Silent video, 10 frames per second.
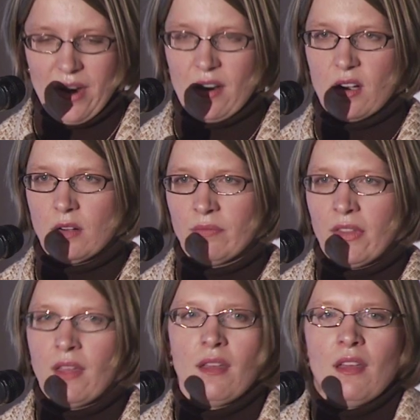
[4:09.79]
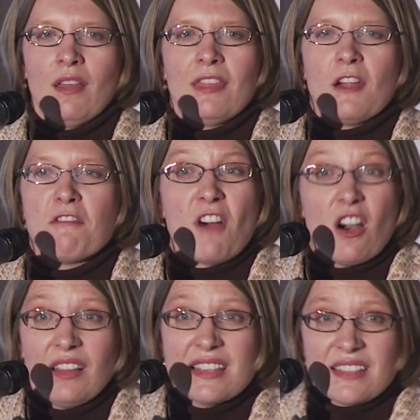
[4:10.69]
aware. They're
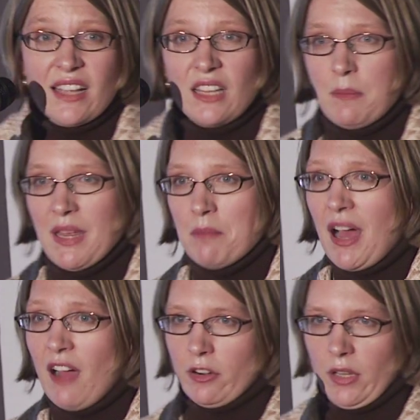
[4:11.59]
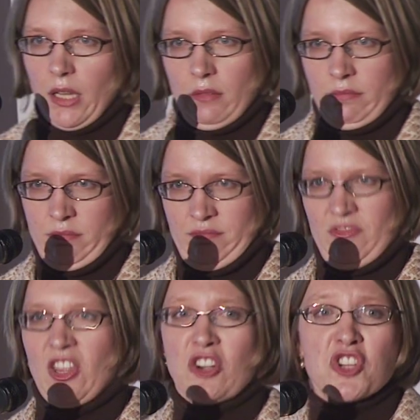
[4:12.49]
far less likely to be in poverty.
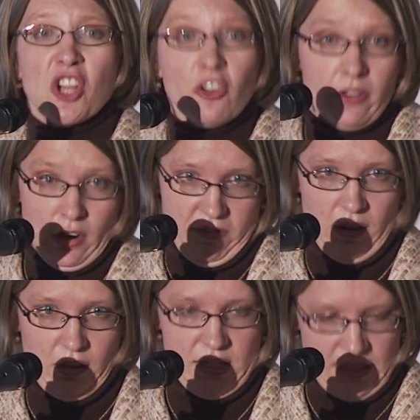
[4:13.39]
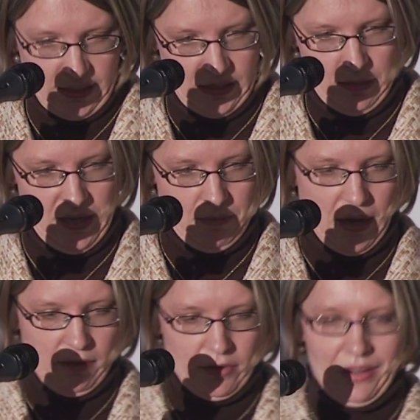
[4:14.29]
Their children are far less likely to be in
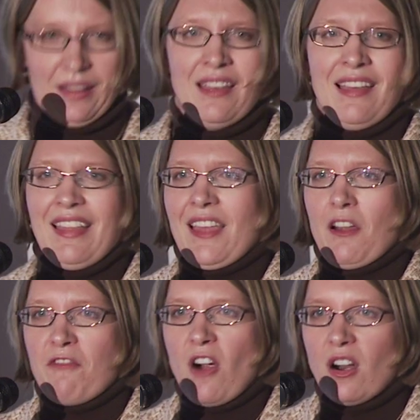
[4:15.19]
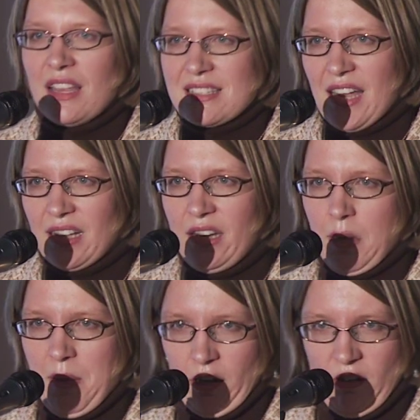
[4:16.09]
poverty. They are far less likely
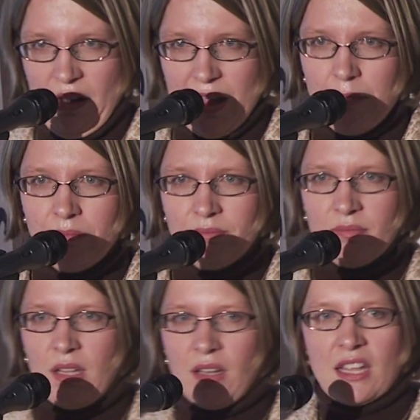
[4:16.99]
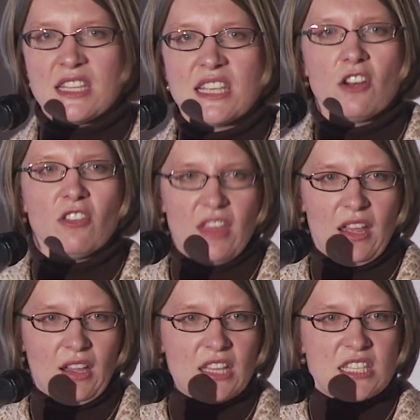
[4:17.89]
to commit a crime. Consider
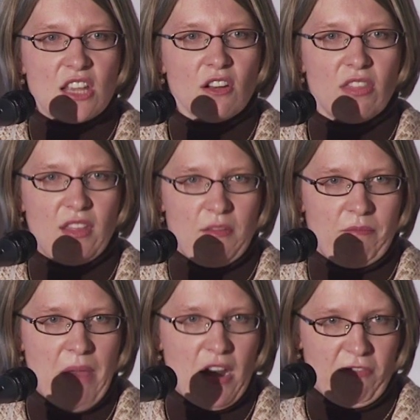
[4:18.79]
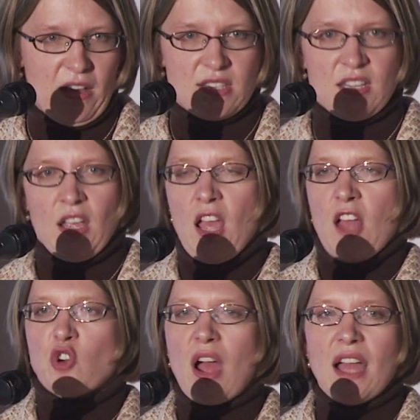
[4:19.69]
the benefits.
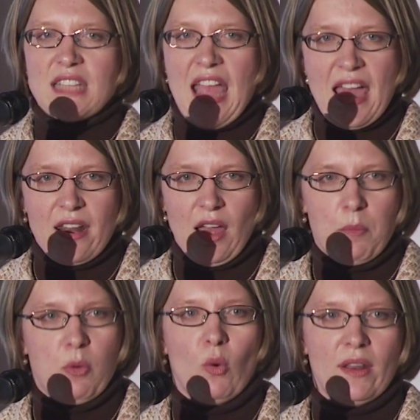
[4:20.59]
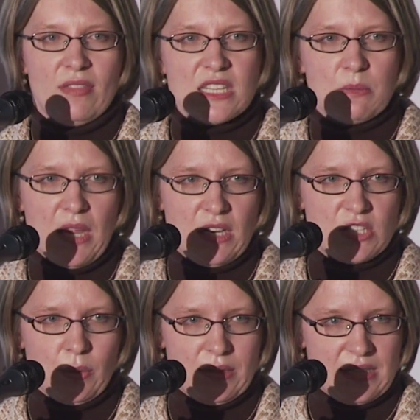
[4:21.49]
Try to add up what this
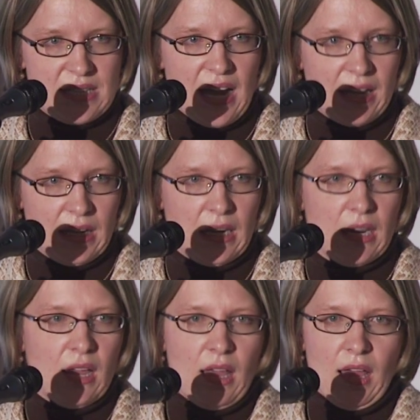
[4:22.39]
means to a society